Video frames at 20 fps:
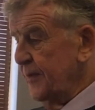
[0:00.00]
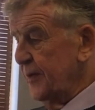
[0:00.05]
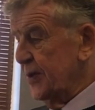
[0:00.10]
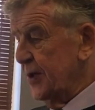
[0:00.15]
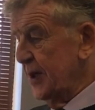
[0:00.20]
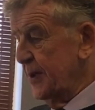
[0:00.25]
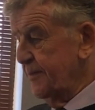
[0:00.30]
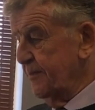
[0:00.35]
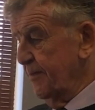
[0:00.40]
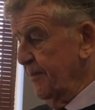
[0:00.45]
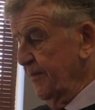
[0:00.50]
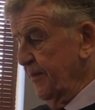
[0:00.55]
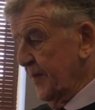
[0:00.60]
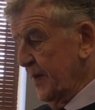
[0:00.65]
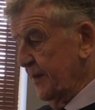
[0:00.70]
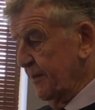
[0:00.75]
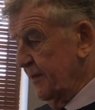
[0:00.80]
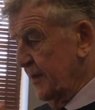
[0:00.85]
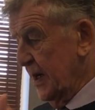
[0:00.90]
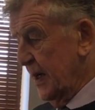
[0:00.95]
The
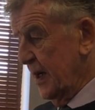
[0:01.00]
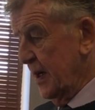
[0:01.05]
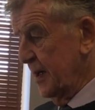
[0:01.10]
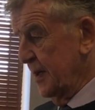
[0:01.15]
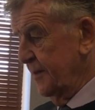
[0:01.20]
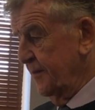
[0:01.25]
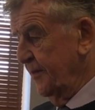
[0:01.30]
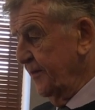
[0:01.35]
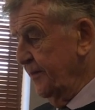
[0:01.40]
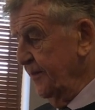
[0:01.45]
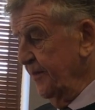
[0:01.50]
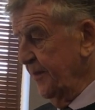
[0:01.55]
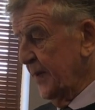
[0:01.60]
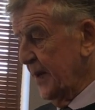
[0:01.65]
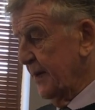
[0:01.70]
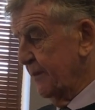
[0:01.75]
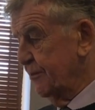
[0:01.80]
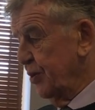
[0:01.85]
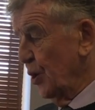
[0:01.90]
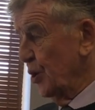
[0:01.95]

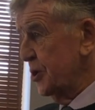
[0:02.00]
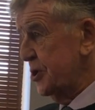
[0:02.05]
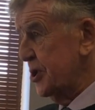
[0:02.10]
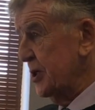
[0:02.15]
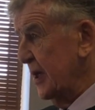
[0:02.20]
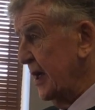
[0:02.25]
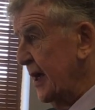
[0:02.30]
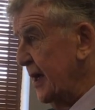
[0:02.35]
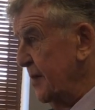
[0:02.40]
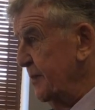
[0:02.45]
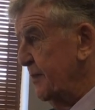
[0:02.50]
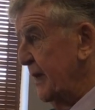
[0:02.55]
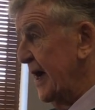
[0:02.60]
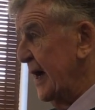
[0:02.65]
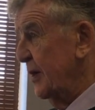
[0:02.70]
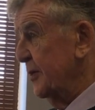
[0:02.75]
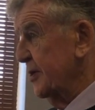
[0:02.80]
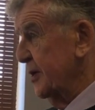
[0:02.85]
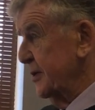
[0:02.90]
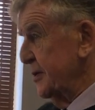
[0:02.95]
porcelain
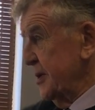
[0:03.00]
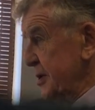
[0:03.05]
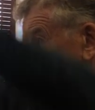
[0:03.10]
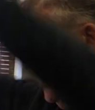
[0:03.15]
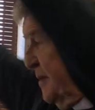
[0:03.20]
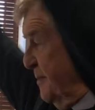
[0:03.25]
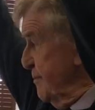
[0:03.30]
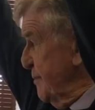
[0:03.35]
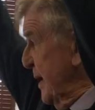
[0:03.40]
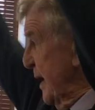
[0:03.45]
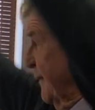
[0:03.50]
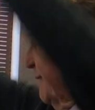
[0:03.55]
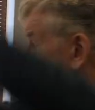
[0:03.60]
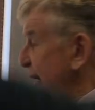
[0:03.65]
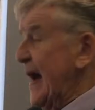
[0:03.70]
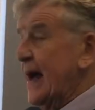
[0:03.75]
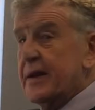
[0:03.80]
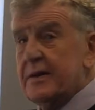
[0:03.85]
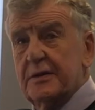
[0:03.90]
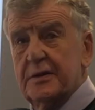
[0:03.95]
powder is in big
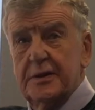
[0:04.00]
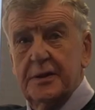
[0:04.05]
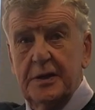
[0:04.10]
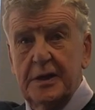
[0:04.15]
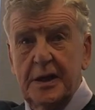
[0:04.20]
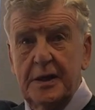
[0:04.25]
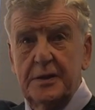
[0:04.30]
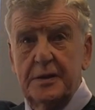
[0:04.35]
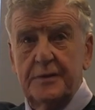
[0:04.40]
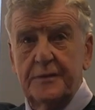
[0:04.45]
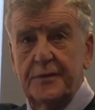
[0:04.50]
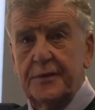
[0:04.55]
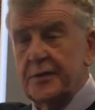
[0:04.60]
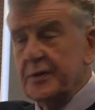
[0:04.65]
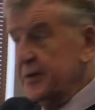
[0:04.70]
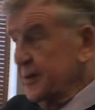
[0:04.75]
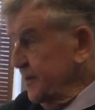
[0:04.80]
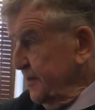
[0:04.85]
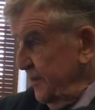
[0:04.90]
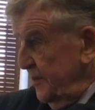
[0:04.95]
vat at the end of
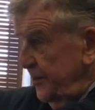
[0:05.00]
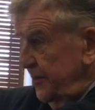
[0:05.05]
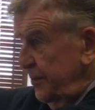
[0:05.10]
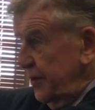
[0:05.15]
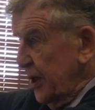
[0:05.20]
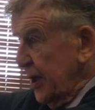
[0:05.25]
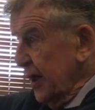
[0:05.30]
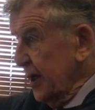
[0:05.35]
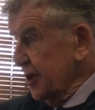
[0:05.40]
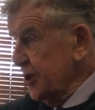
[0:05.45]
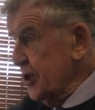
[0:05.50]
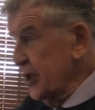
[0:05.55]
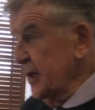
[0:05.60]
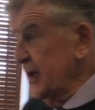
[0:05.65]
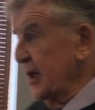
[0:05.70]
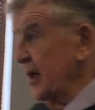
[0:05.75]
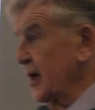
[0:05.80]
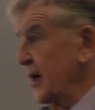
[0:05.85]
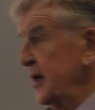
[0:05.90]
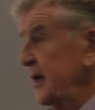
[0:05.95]
the
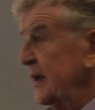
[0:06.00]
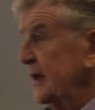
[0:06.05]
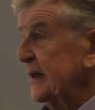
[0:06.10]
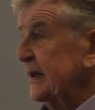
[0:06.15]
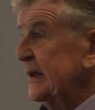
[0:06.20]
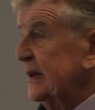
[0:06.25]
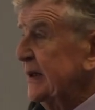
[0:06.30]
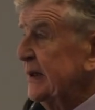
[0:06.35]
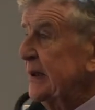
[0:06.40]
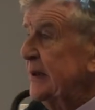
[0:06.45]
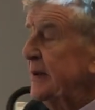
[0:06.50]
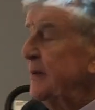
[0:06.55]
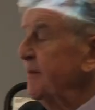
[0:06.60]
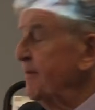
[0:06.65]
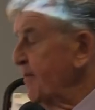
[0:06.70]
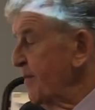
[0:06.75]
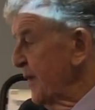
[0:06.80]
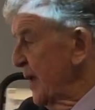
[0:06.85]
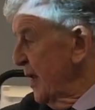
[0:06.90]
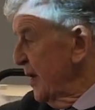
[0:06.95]
production line.
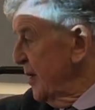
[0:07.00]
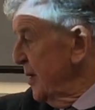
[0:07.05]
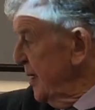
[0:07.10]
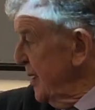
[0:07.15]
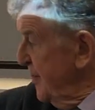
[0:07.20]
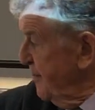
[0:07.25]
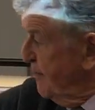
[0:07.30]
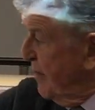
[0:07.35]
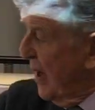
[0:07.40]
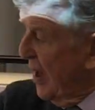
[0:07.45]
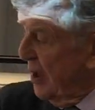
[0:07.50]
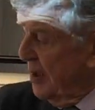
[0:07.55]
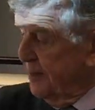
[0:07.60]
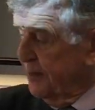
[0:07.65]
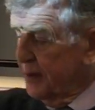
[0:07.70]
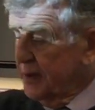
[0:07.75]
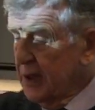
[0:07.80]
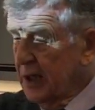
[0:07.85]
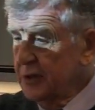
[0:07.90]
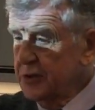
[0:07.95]
The
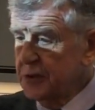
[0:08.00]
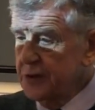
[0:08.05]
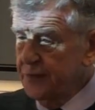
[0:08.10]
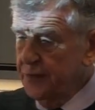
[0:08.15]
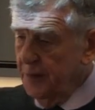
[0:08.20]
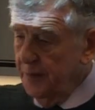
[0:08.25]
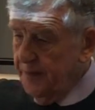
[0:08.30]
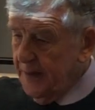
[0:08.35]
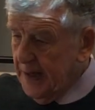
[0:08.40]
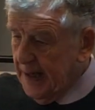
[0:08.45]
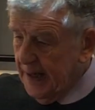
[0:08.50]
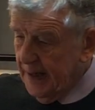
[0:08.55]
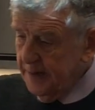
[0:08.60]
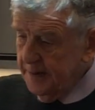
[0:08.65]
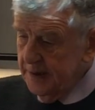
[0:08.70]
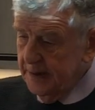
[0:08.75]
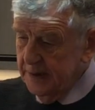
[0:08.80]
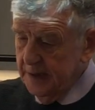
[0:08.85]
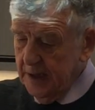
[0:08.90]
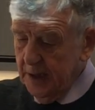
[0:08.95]
pipe goes from
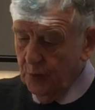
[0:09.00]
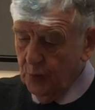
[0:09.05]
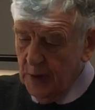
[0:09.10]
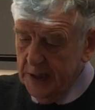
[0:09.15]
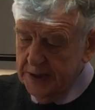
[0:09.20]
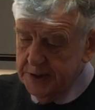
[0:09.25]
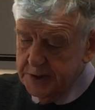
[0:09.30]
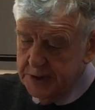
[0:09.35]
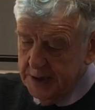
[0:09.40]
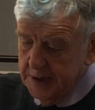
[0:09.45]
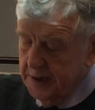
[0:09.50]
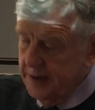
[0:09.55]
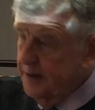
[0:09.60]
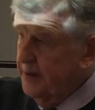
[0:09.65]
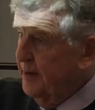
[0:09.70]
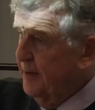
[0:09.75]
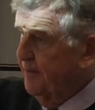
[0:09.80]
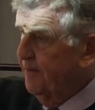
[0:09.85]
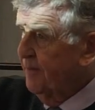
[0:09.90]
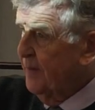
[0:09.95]
that. It went in,
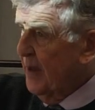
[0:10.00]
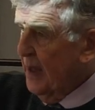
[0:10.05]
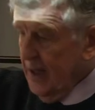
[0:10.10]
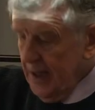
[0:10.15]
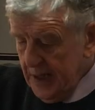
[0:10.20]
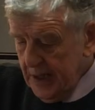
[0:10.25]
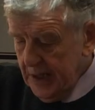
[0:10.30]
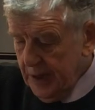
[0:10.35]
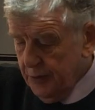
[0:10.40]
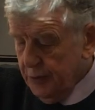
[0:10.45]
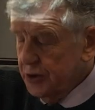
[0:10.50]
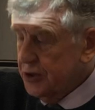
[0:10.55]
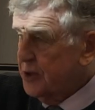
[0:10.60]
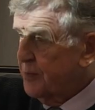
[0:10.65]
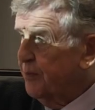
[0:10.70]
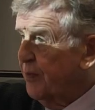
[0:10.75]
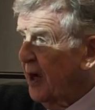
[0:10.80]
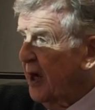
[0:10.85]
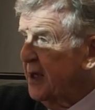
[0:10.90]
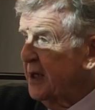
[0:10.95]
it was
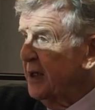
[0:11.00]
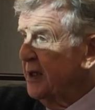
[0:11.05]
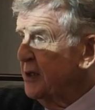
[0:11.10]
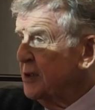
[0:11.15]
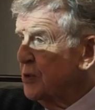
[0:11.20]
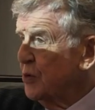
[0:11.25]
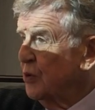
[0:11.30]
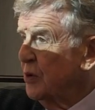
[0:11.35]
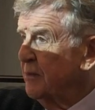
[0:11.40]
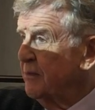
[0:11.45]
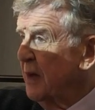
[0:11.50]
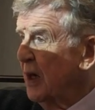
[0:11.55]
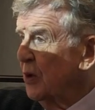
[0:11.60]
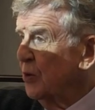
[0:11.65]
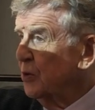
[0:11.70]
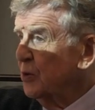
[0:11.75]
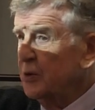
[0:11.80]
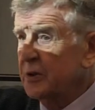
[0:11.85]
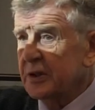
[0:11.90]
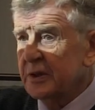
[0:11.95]
sprayed into a
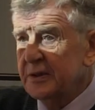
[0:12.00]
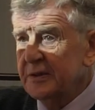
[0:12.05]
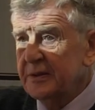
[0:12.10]
mould